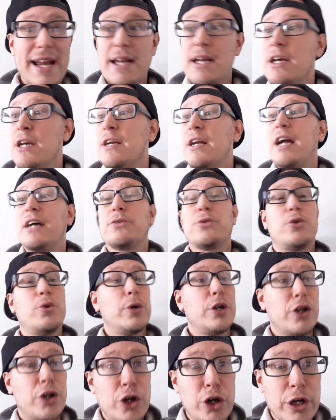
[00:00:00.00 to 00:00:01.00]
You guys were
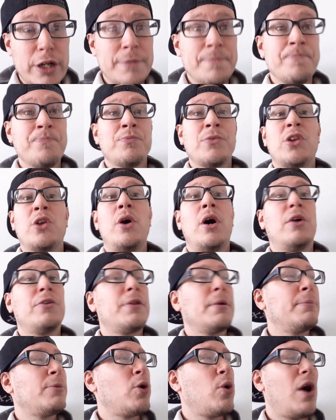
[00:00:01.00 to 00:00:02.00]
doing good. You held
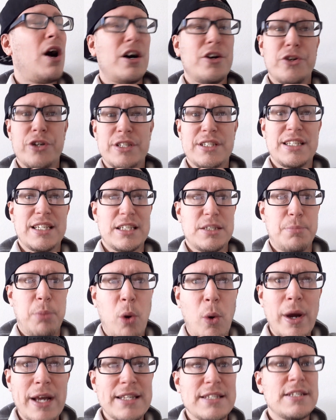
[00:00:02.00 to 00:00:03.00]
them to 106
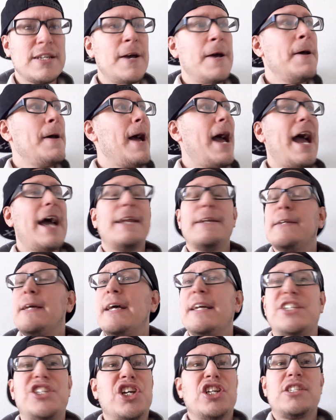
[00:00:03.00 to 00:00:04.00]
points, and
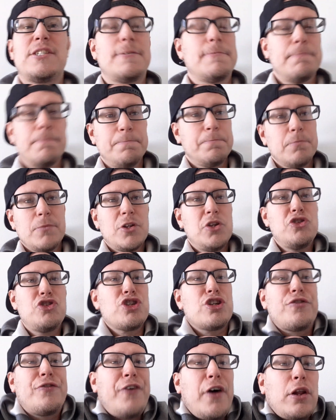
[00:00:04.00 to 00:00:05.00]
it just, you
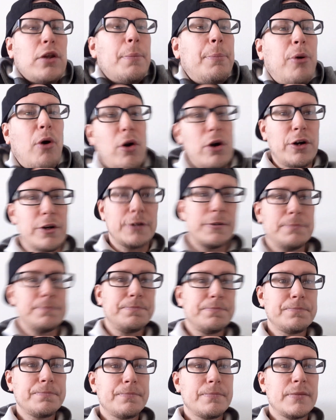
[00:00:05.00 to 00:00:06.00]
just fell apart.
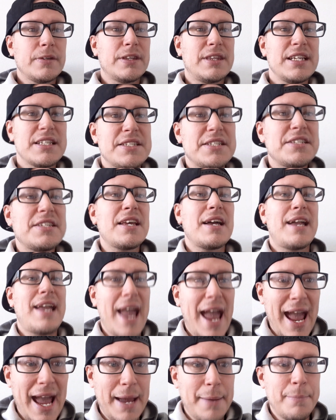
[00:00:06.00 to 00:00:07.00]
This is a
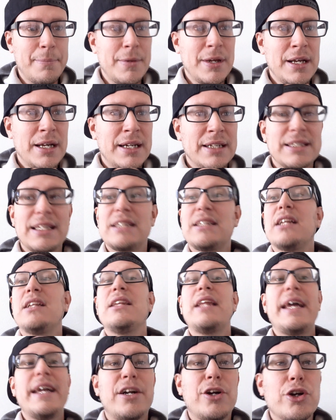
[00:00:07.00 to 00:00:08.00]
game that the
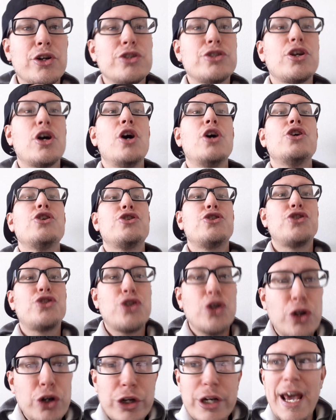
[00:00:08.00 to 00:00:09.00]
Lakers
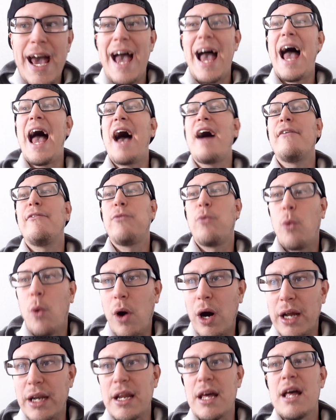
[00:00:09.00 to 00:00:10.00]
should have
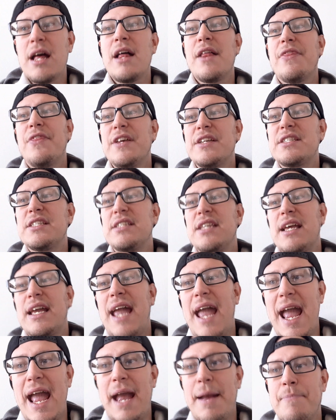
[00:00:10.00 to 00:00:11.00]
won. This is a
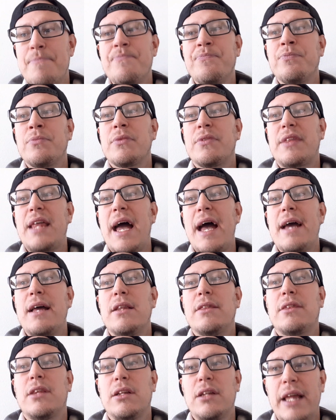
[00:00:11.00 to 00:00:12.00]
game
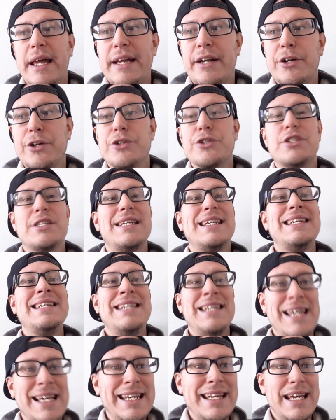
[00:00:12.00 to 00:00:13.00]
that the Lakers
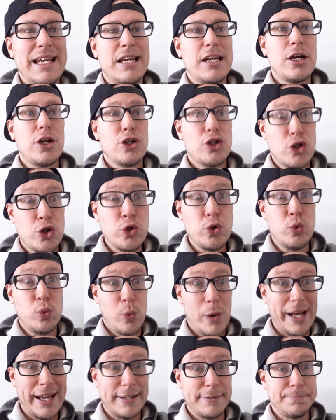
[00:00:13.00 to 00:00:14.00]
needed to
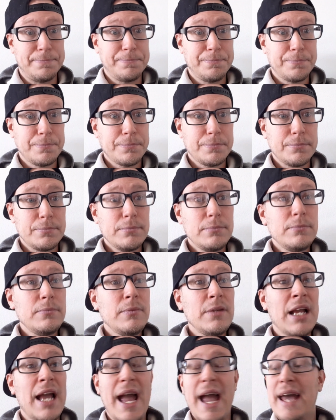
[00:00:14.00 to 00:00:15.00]
win.
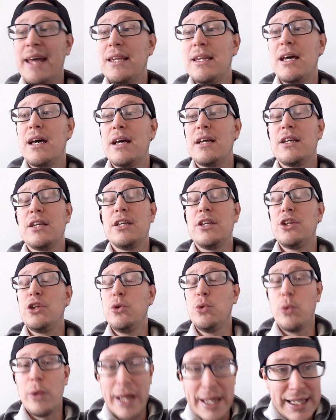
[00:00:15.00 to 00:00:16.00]
And
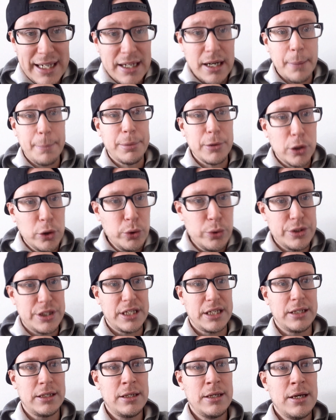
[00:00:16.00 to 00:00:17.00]
you ended up
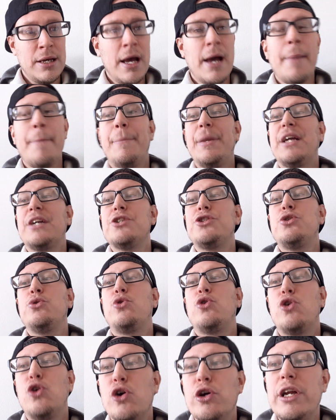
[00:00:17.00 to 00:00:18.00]
losing because you
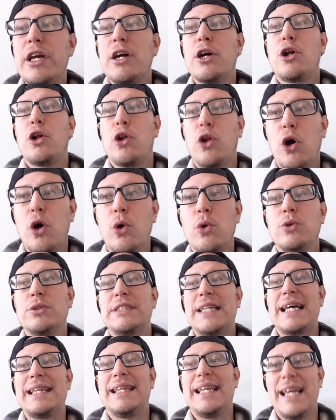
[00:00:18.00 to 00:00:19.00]
couldn't
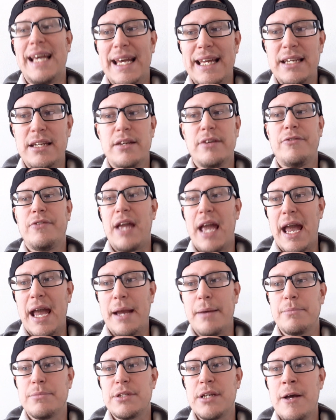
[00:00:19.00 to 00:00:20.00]
close at the end of
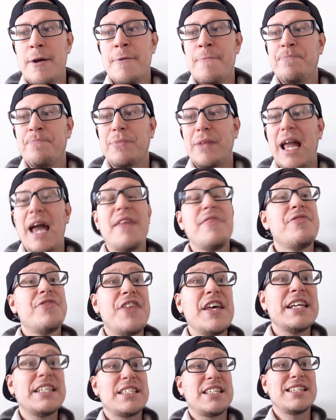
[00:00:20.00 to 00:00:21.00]
games. And
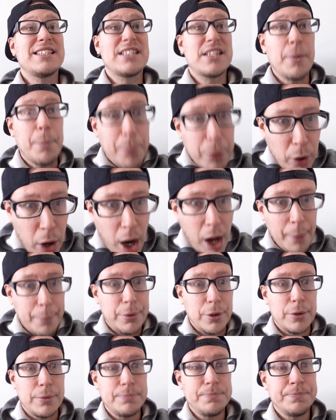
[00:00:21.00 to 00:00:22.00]
this is the
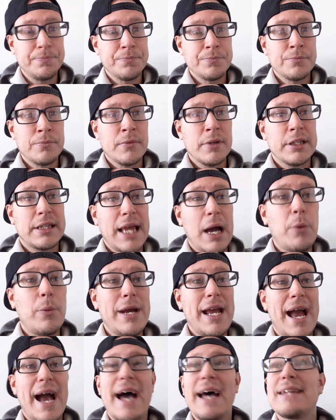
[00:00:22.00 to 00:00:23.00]
problem that
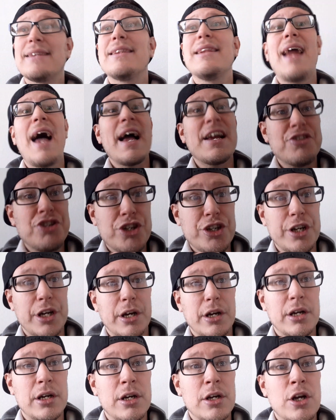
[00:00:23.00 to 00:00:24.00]
we had last
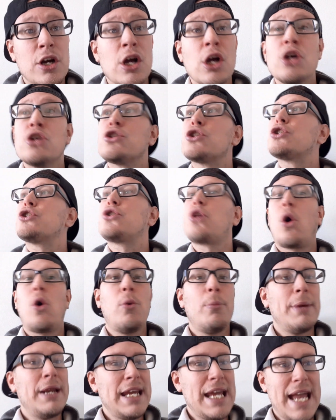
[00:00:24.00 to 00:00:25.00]
year. So
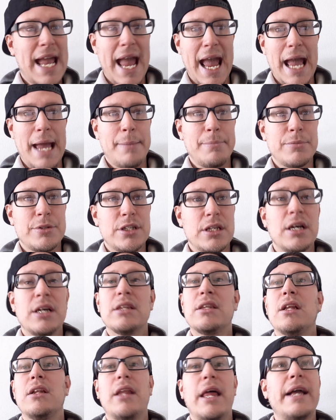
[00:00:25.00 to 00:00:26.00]
many games
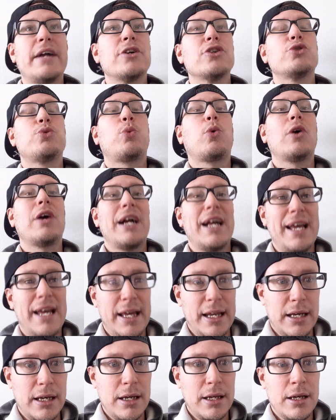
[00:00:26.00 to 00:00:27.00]
the Lakers were
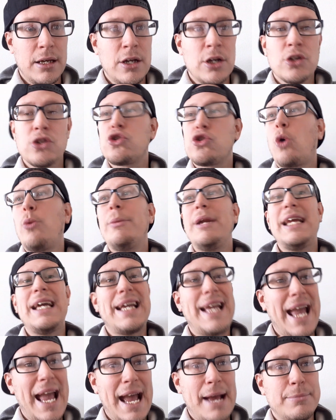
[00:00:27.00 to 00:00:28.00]
in. So many
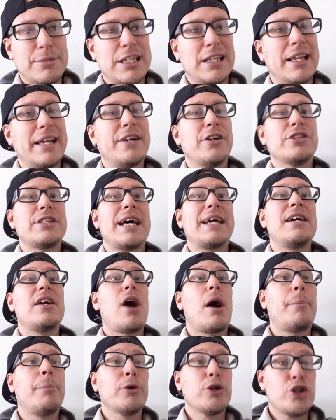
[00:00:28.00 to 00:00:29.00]
games the Lakers had an
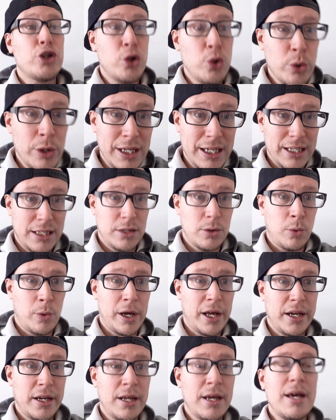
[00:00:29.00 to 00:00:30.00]
opportunity to win.